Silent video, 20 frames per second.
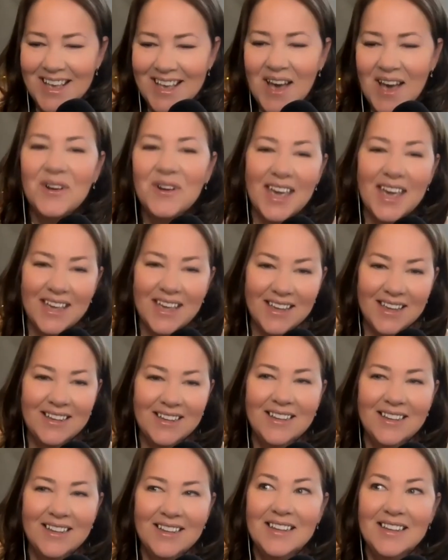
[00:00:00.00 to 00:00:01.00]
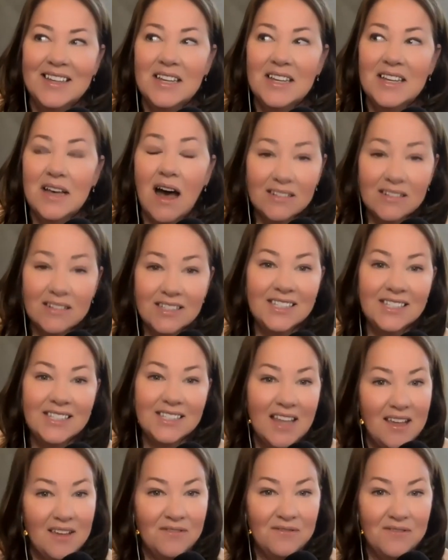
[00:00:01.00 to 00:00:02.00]
Okay.
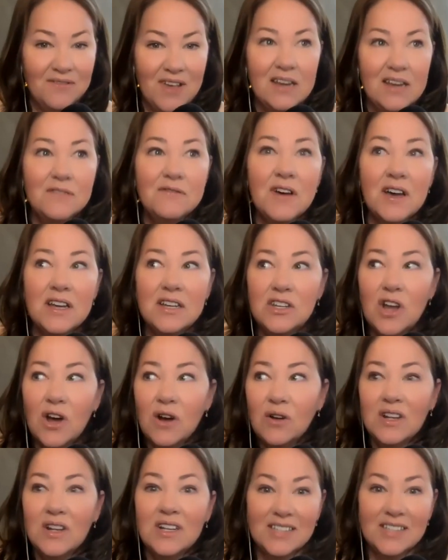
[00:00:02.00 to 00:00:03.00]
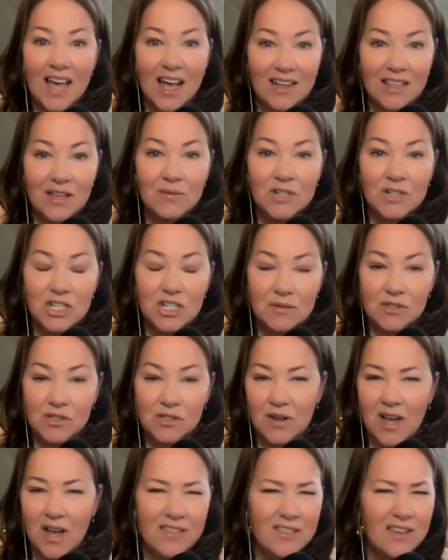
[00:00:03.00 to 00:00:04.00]
unsafe. And if I'd known exactly what she was
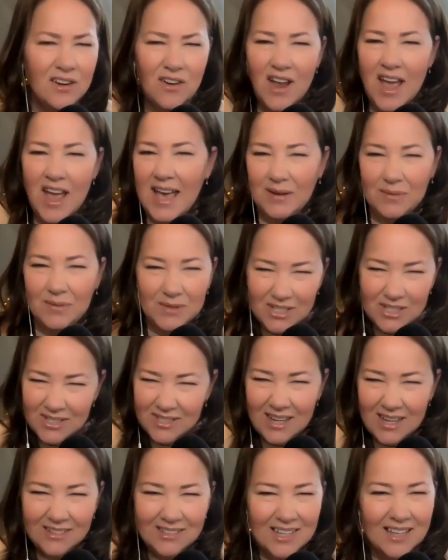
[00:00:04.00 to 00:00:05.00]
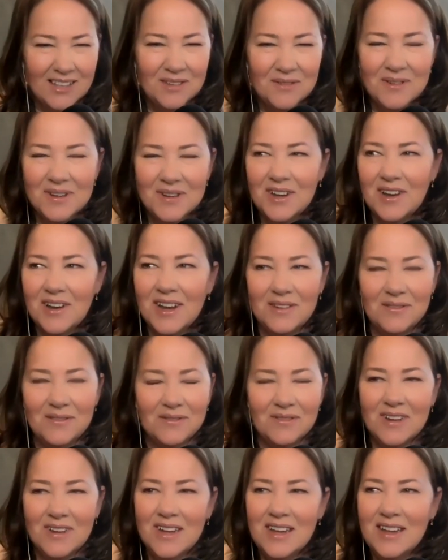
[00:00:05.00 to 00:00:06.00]
doing, I thought her head was just outside the window. I
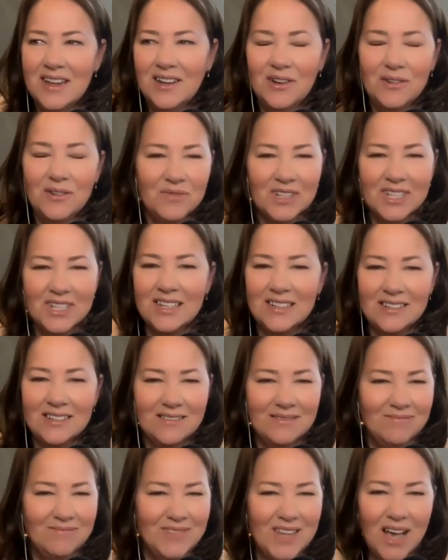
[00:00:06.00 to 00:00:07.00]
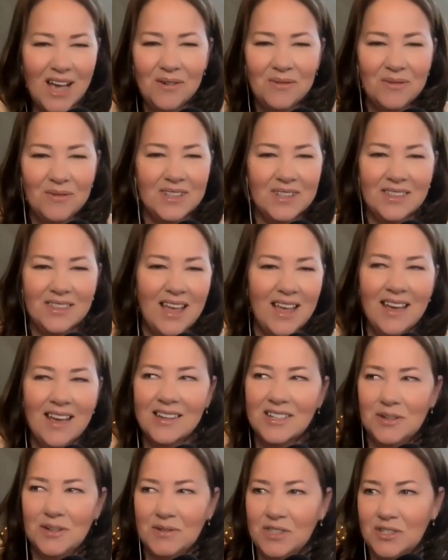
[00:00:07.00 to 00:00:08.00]
didn't, couldn't really tell what the heck
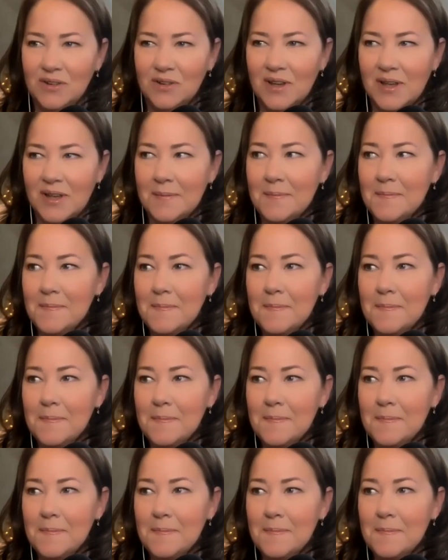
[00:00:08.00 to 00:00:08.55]
she was doing.